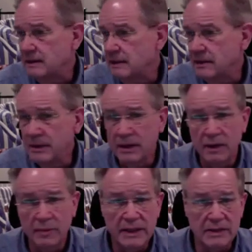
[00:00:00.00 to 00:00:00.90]
I'm not going
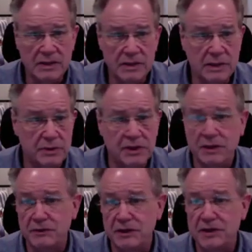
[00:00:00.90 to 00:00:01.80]
to make the subject
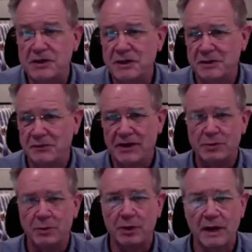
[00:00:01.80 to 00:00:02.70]
of this
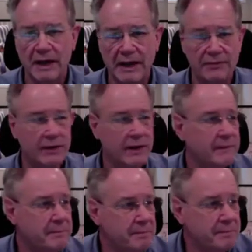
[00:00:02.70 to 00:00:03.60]
Facebook Live
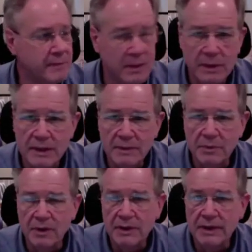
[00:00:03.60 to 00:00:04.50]

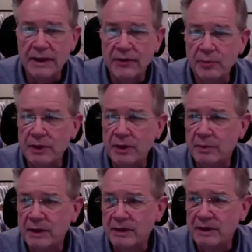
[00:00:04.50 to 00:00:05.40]
broadcast be
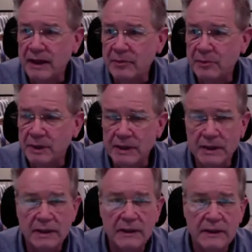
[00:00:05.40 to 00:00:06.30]
about that, but
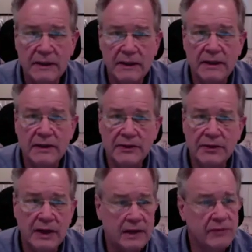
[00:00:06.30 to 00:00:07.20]
it is
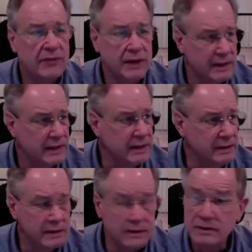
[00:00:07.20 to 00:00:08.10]
kind of frightening,
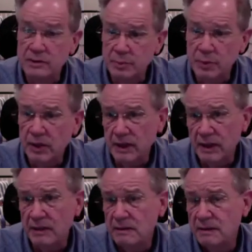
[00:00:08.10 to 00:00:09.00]

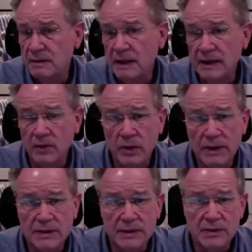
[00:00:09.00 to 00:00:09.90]
disappointing in a lot of
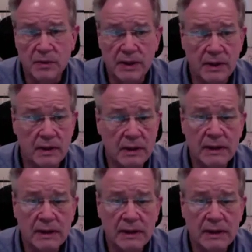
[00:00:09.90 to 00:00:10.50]
ways as well.